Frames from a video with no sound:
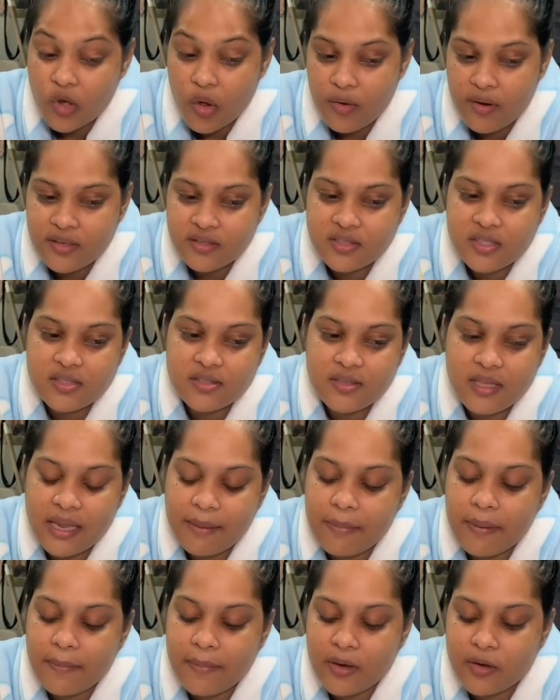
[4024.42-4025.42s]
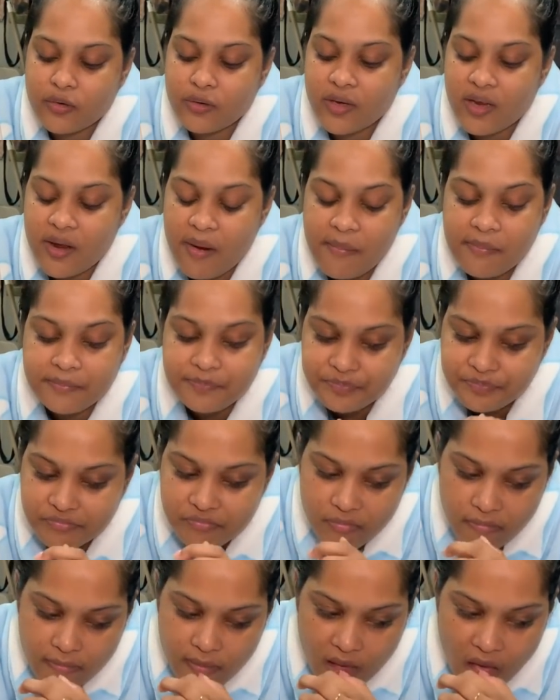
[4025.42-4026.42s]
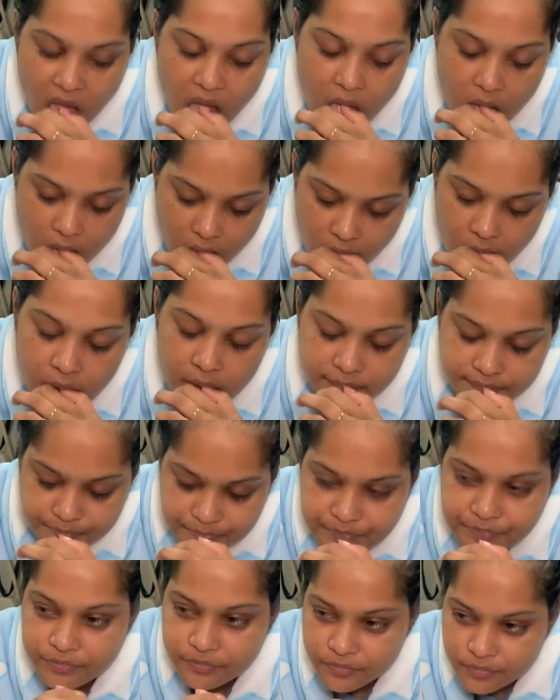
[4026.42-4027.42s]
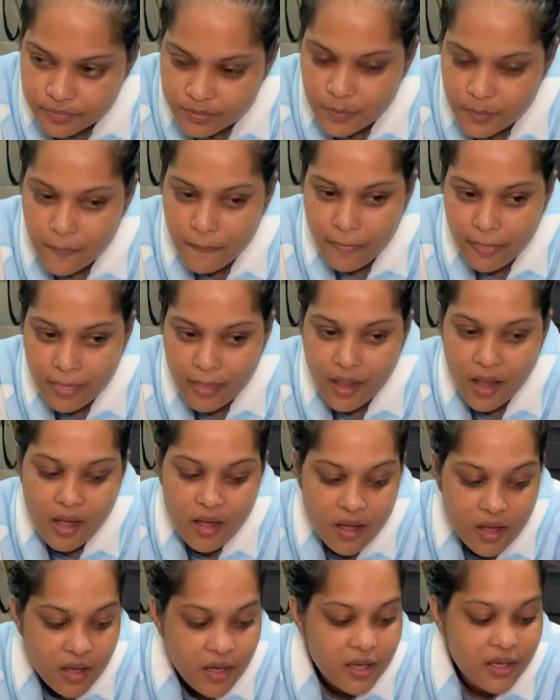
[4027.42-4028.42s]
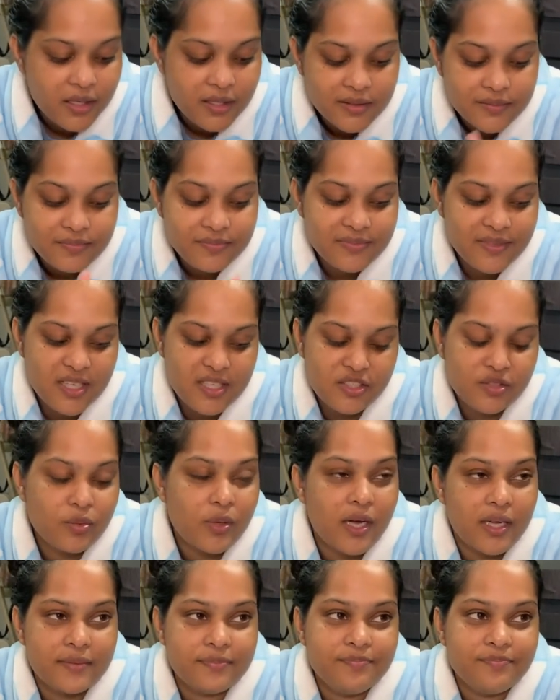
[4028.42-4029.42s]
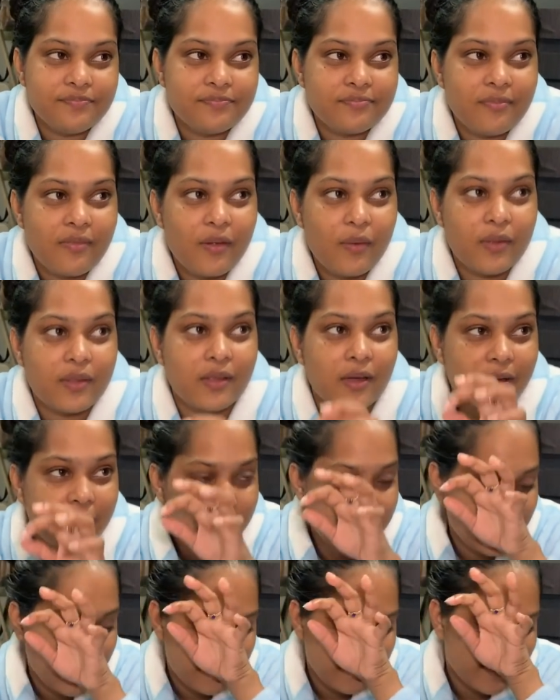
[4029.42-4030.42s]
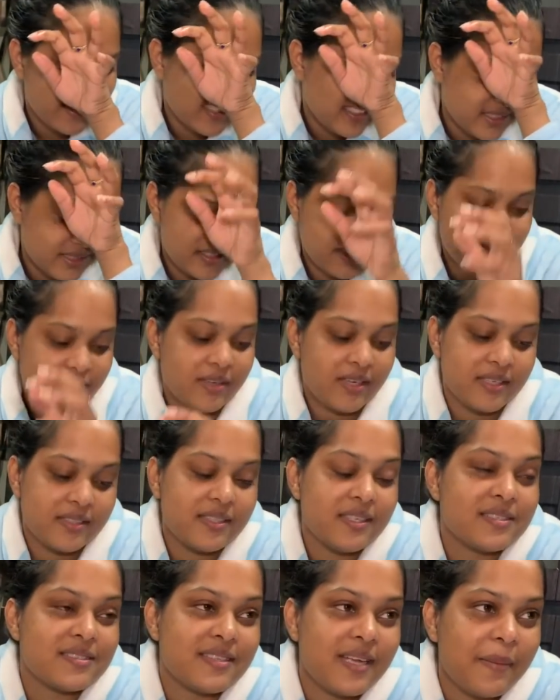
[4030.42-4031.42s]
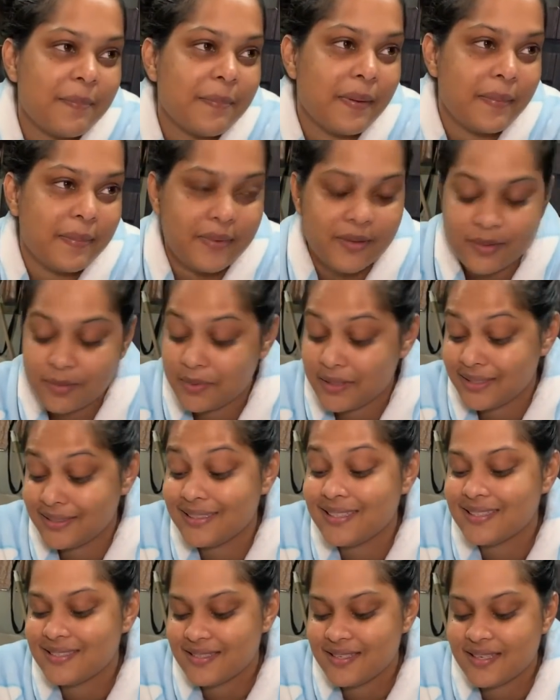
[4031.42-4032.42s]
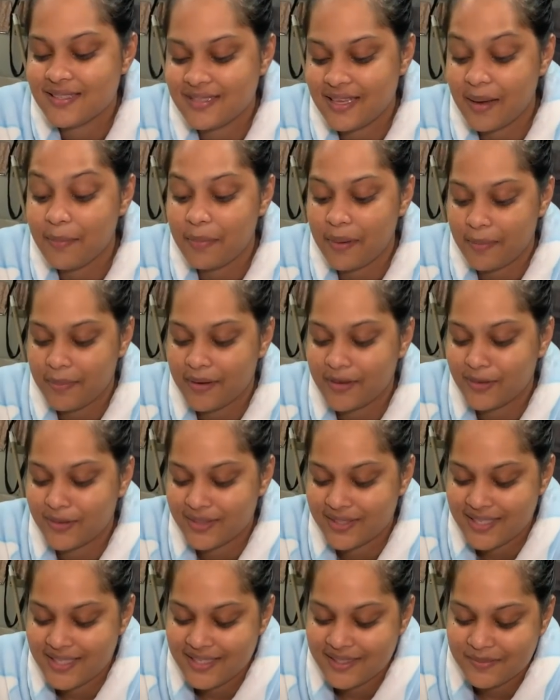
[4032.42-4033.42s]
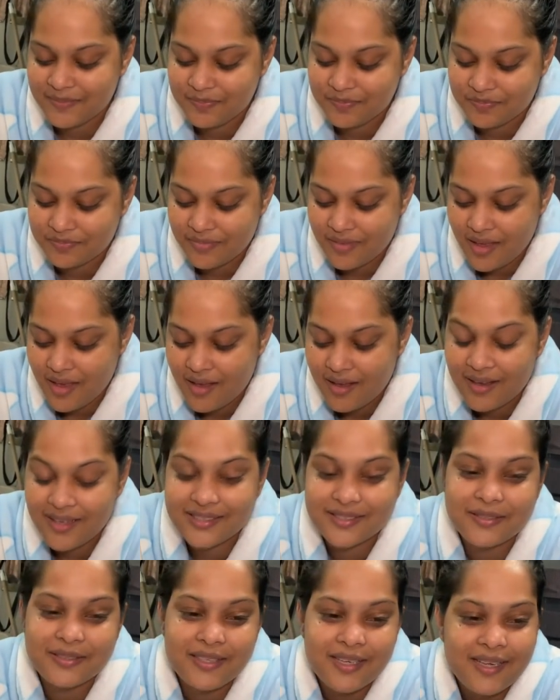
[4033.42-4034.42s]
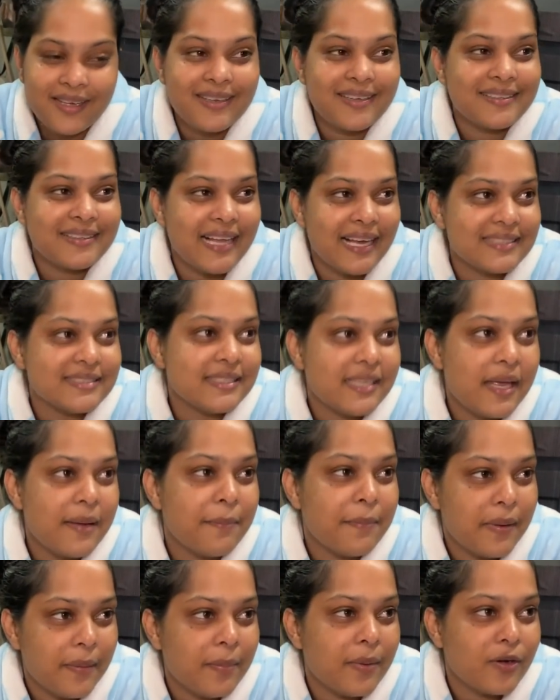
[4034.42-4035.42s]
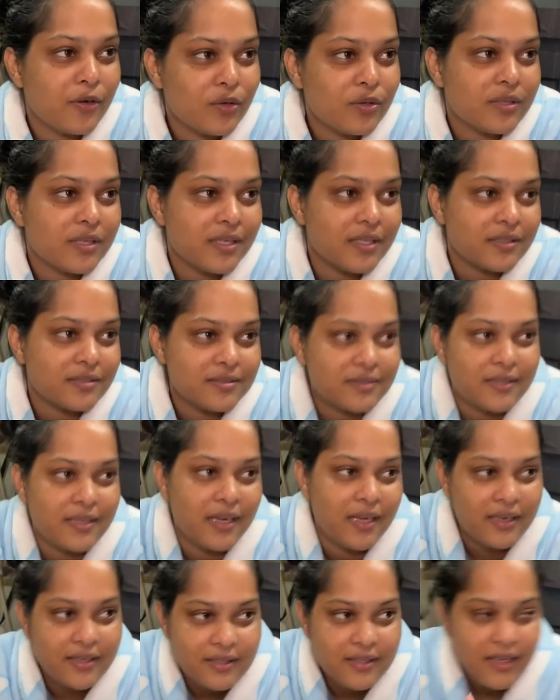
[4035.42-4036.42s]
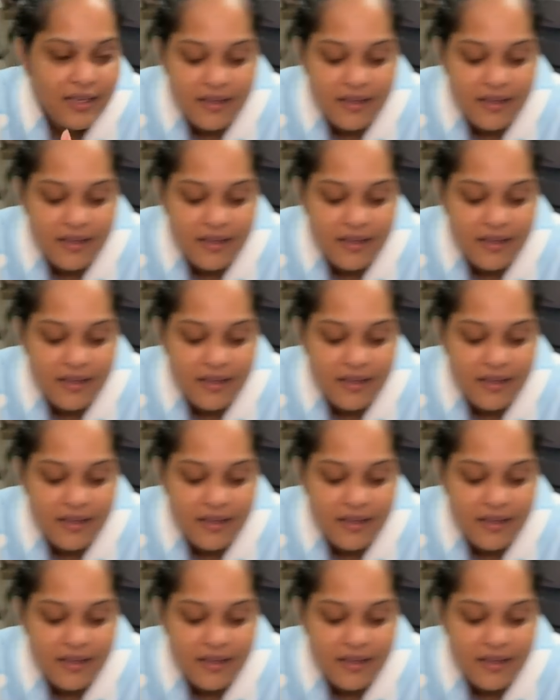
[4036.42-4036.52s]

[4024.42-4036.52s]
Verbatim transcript: this is like pepper roti. Yeah? I prefer to give it the pepper. This one, without the pepper, it didn't really taste like pepper, but this tastes like pepper. Mm-hmm. Because mm -hmm. that's the name, pepper roti. So there is